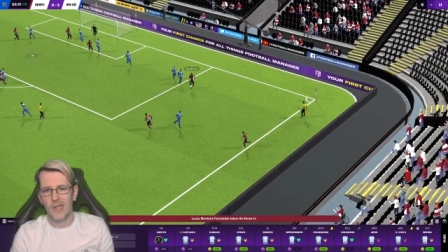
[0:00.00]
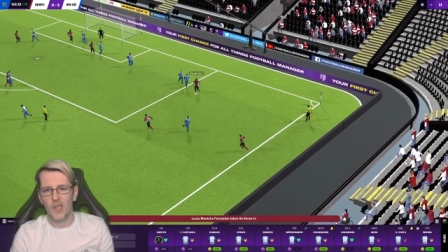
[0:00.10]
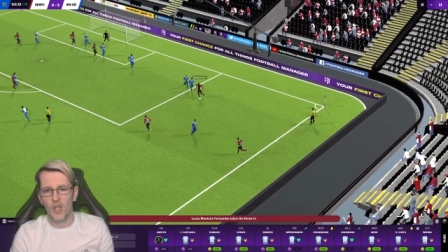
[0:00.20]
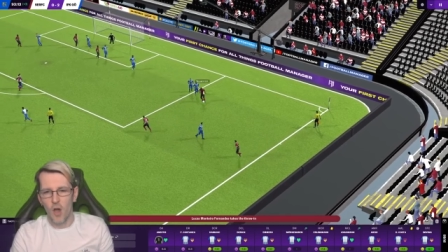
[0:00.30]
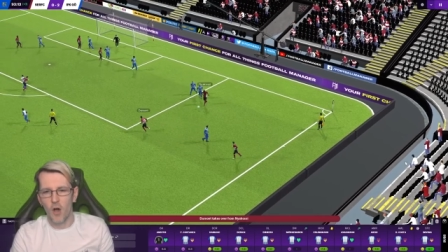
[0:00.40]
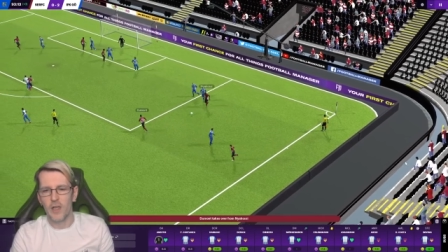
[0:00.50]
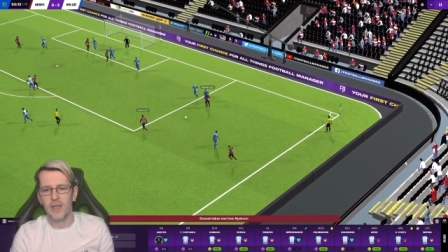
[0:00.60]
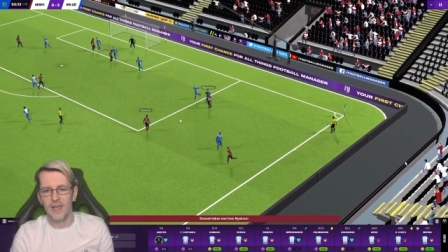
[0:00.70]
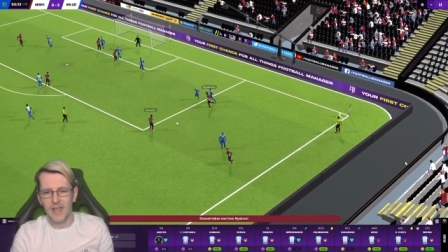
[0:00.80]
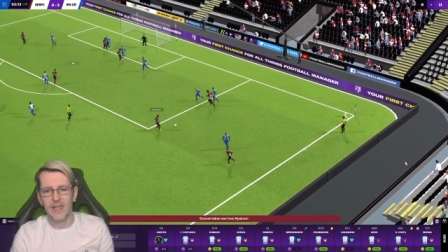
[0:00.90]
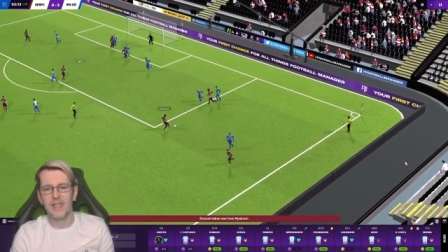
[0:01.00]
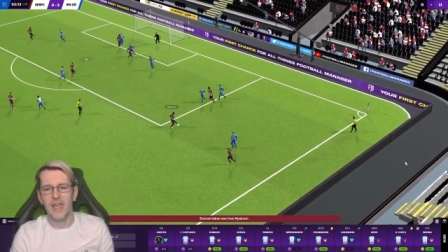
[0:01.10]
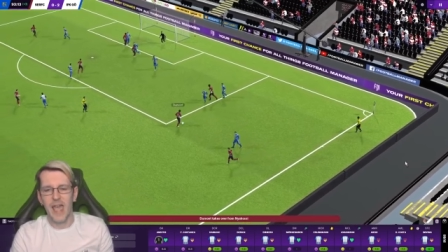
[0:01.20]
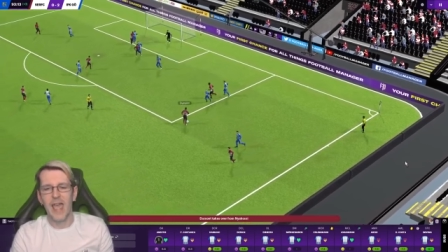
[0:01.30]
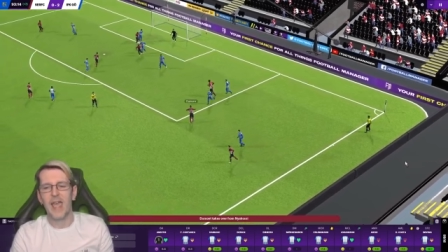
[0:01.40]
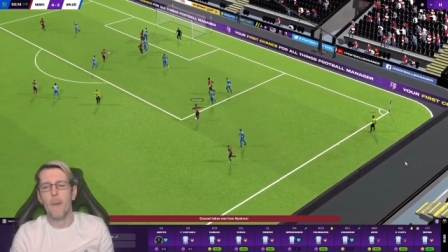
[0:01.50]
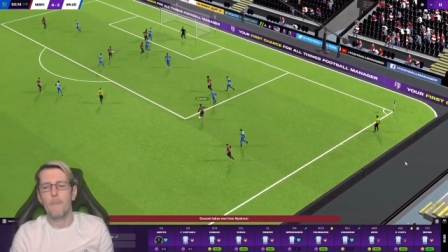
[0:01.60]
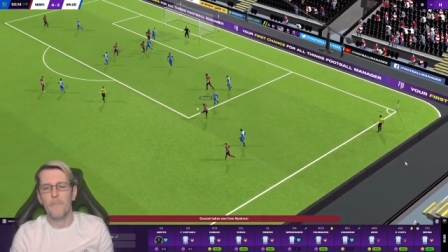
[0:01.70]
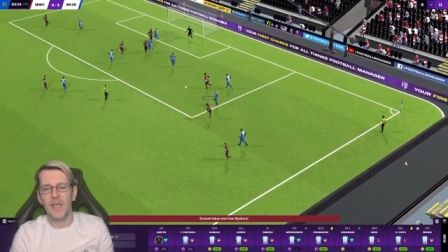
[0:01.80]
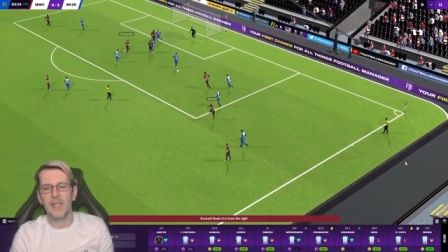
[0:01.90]
The guy is a
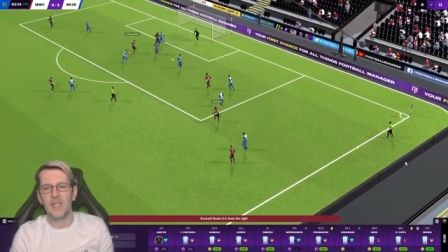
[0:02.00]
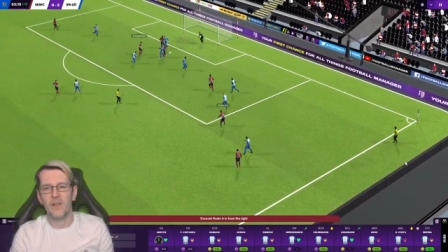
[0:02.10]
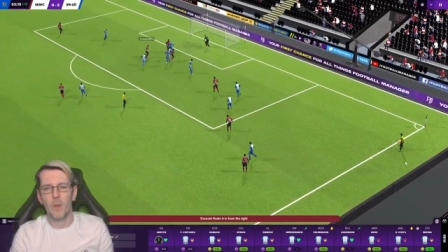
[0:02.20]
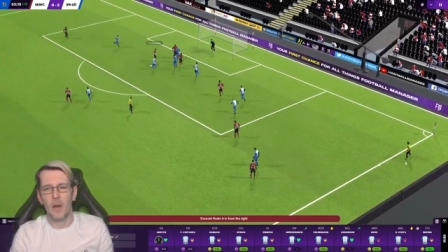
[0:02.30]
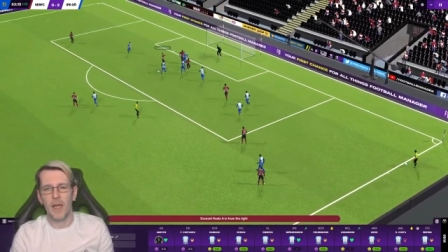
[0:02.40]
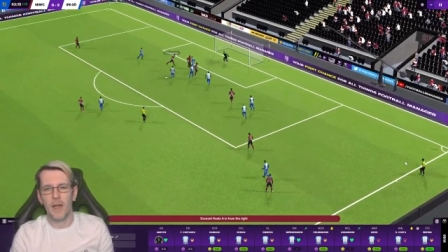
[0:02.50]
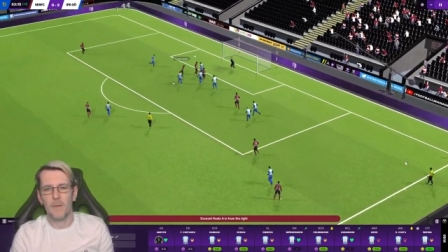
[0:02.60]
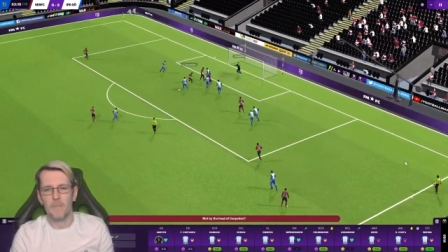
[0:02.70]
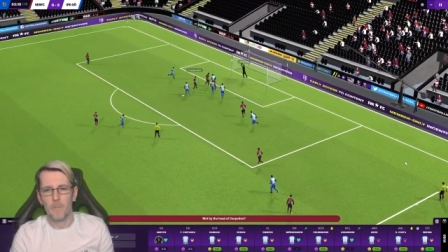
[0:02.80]
beast of a player.